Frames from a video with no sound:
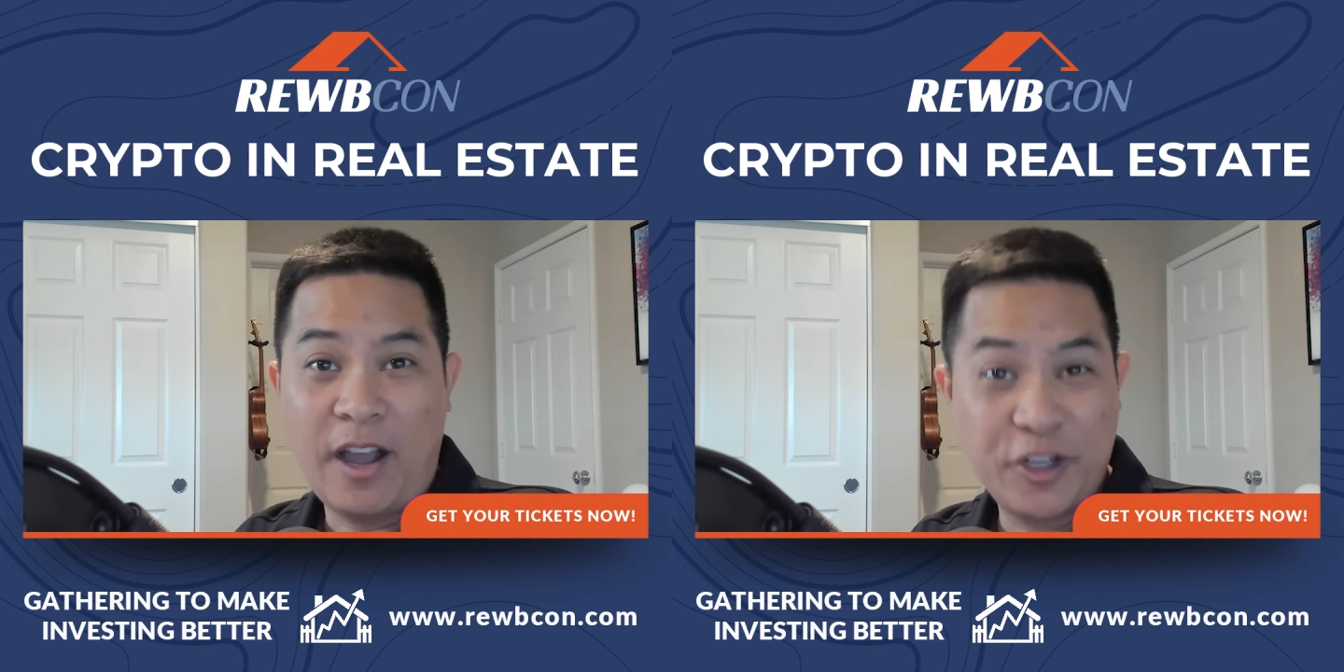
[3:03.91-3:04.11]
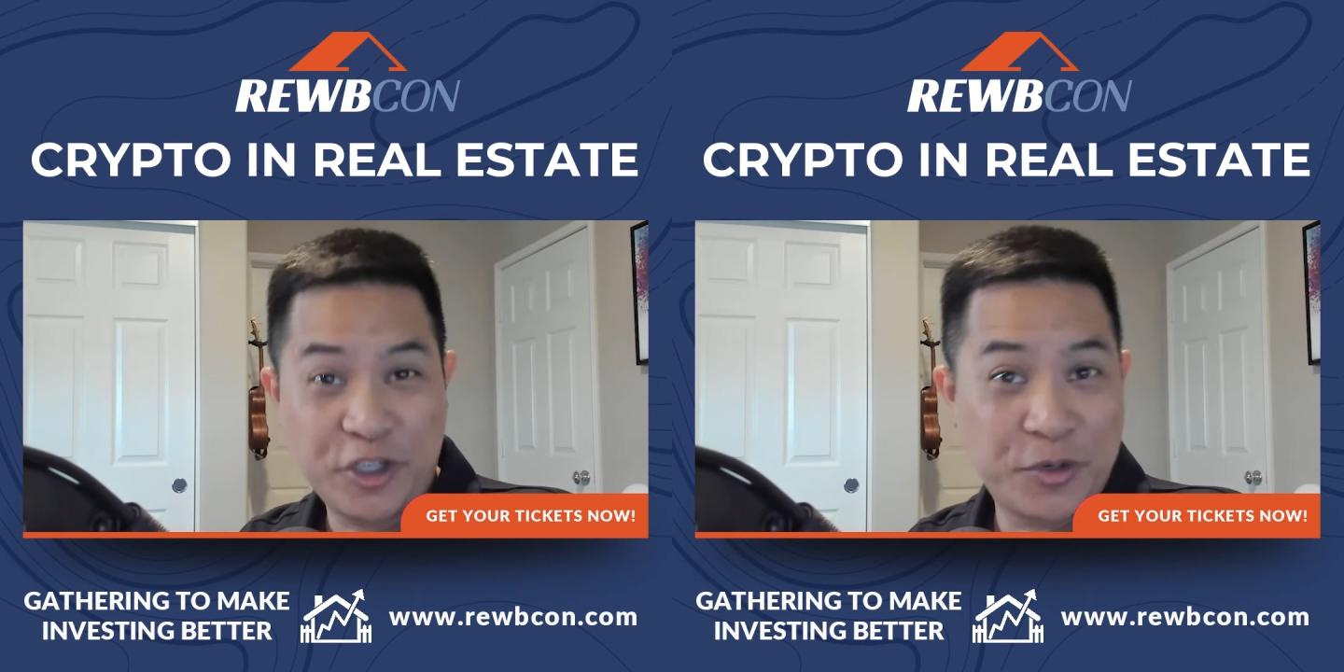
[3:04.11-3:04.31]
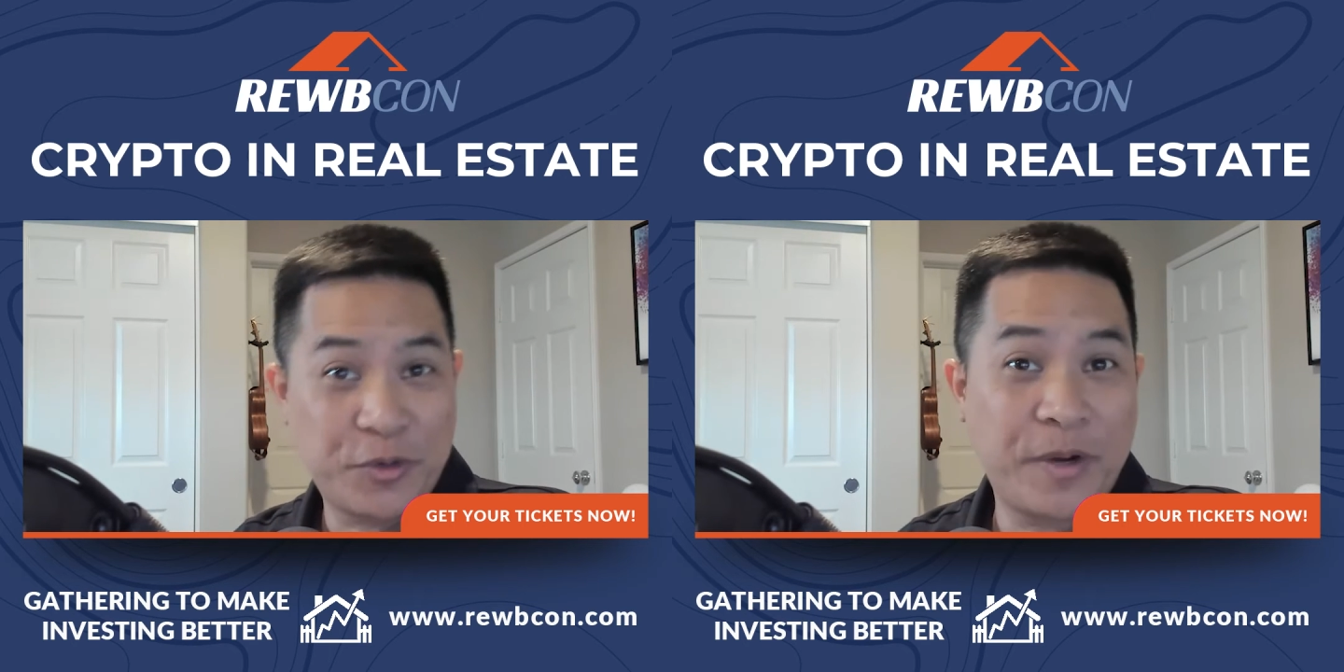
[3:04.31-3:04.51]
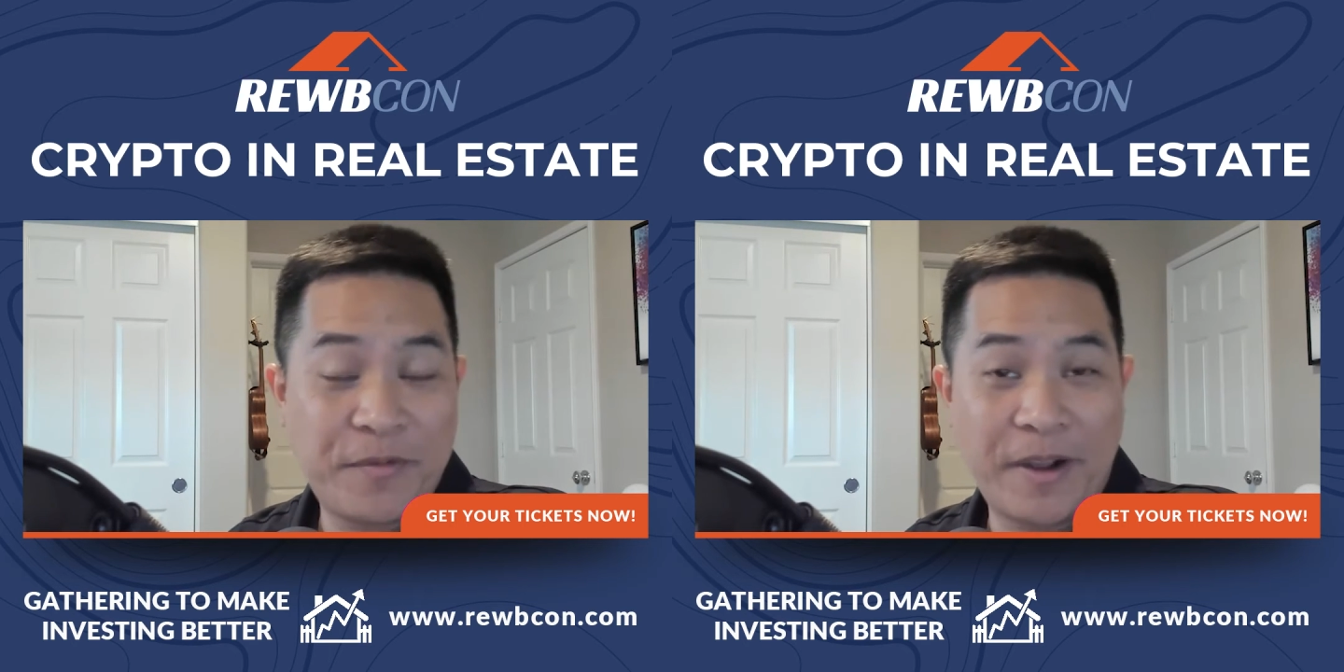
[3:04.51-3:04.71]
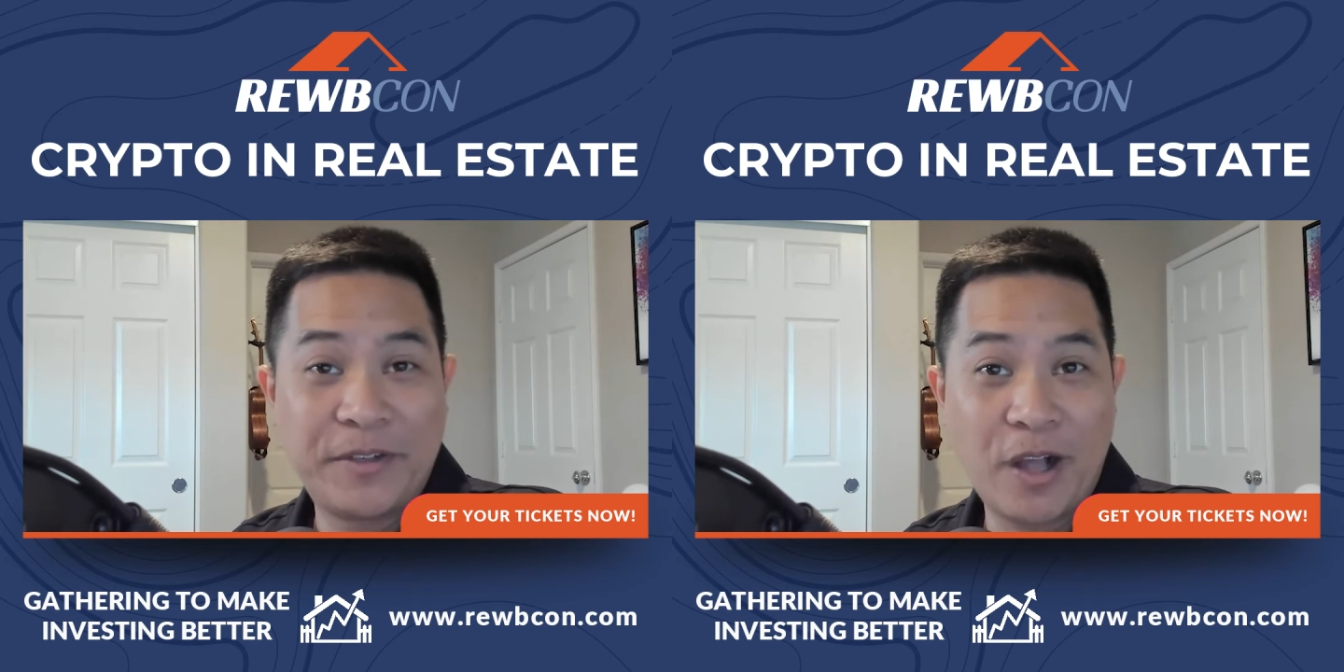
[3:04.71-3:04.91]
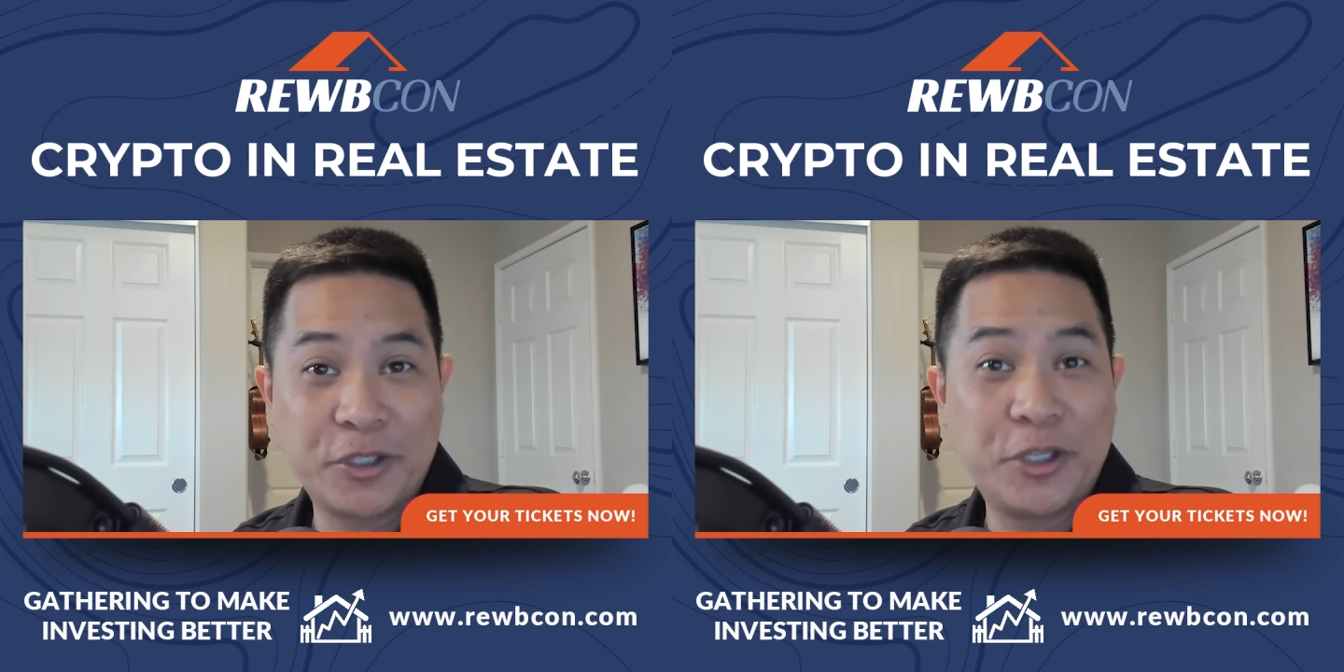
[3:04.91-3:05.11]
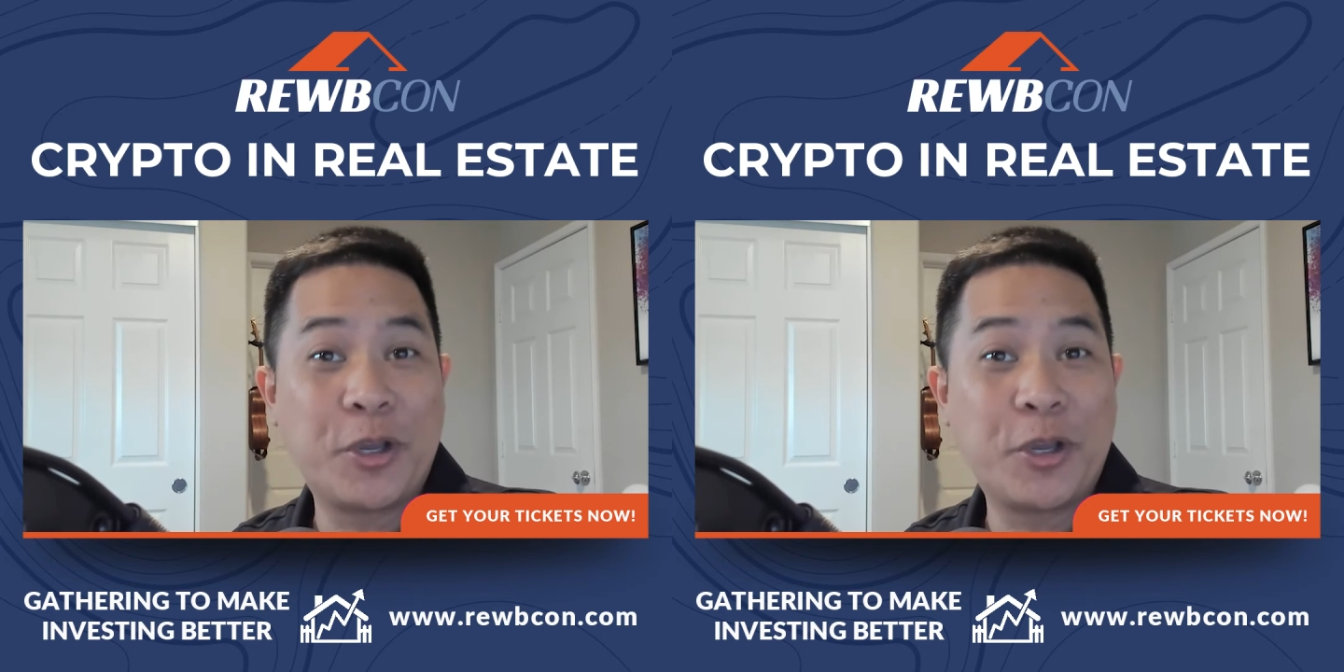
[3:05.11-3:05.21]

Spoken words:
$125,